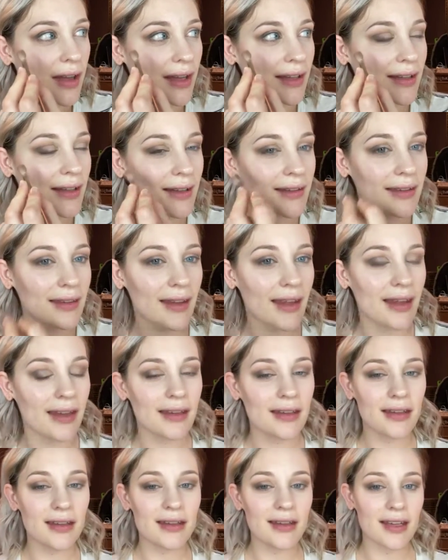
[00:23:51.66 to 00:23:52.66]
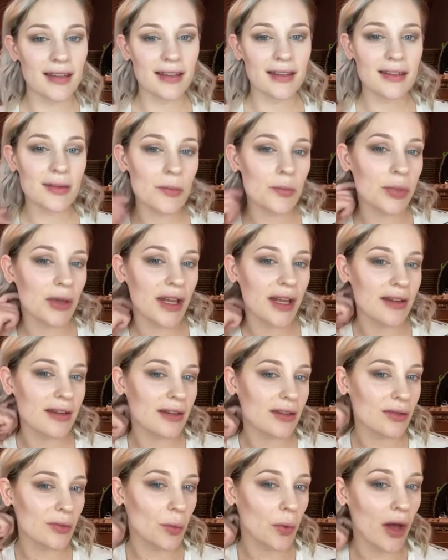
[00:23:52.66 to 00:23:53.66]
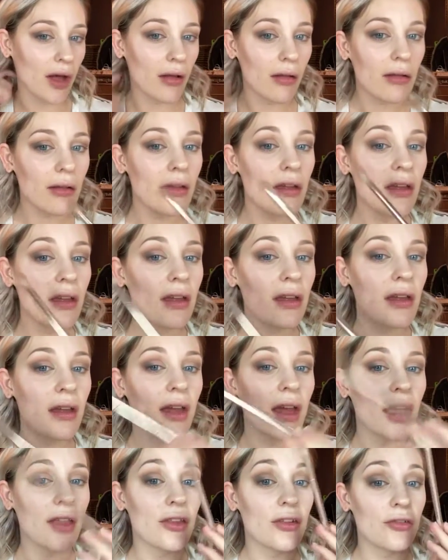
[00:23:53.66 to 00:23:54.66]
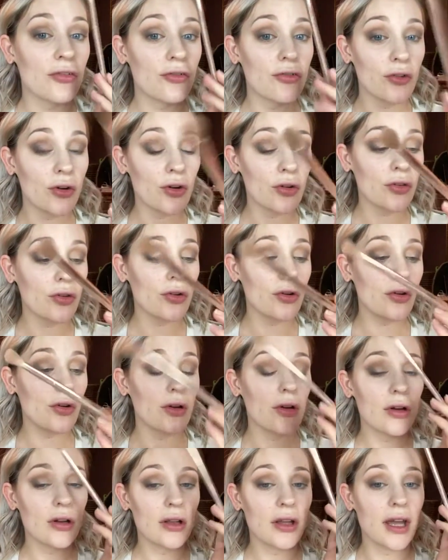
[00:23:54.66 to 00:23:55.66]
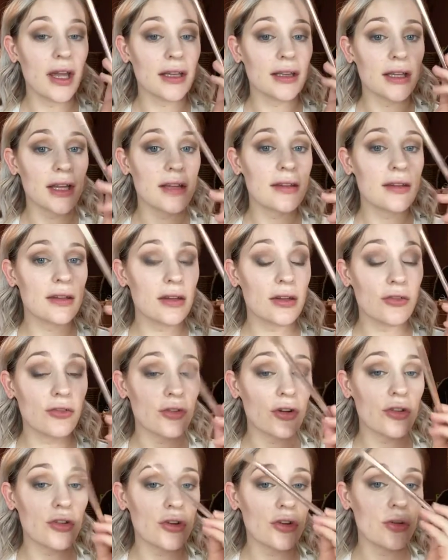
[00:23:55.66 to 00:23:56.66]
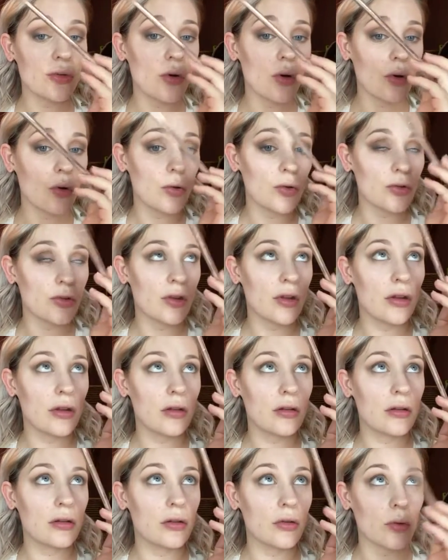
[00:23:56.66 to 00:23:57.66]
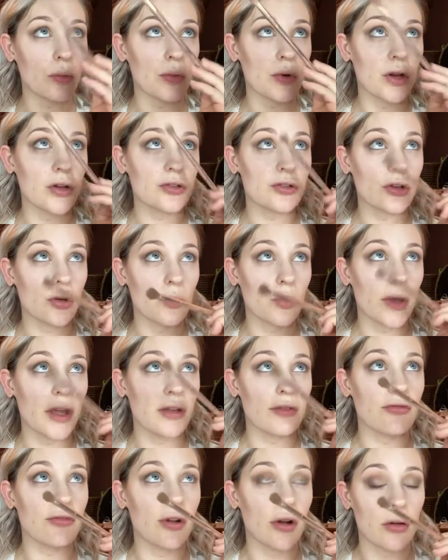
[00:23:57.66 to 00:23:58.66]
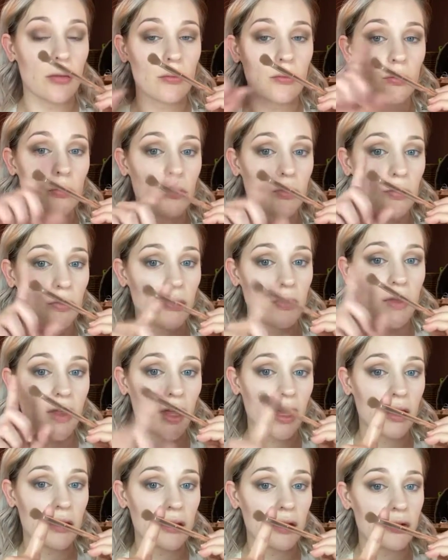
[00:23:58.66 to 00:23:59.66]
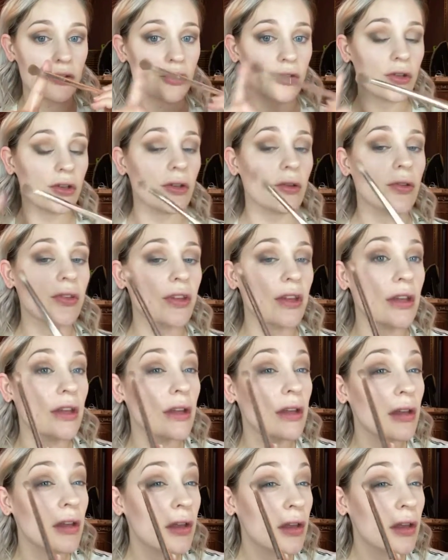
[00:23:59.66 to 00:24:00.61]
guess like it doesn't blend as well, and the further you hold your brush away from the end that you're using,